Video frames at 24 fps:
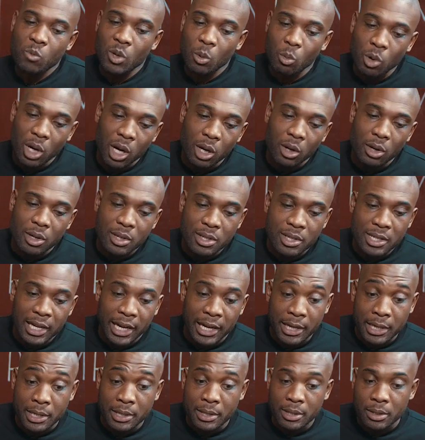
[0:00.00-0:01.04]
What I've got to
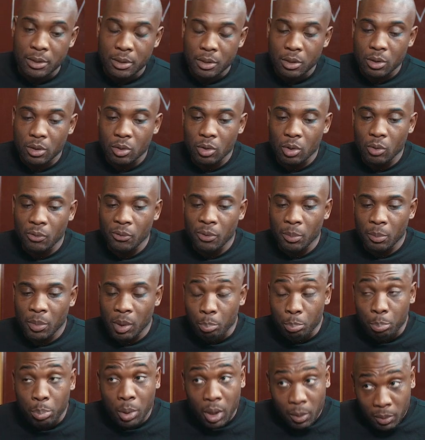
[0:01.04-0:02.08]
say is, from the
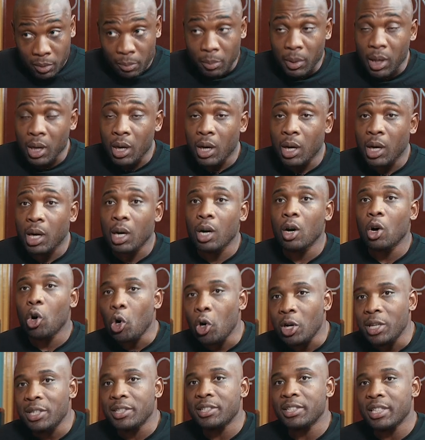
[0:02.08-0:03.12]
bottom of my heart,
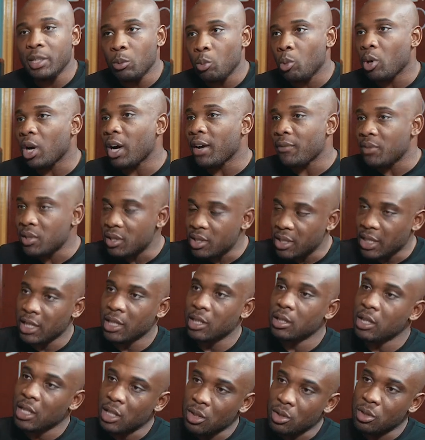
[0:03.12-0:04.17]
honestly, what I've
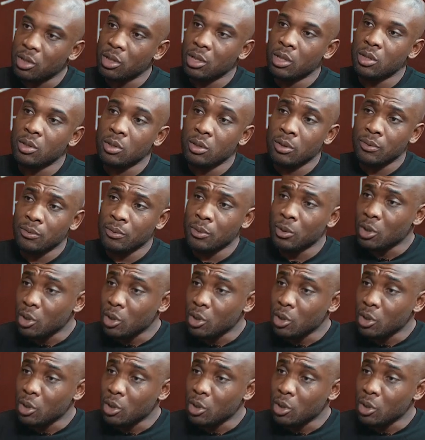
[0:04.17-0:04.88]
seen in terms of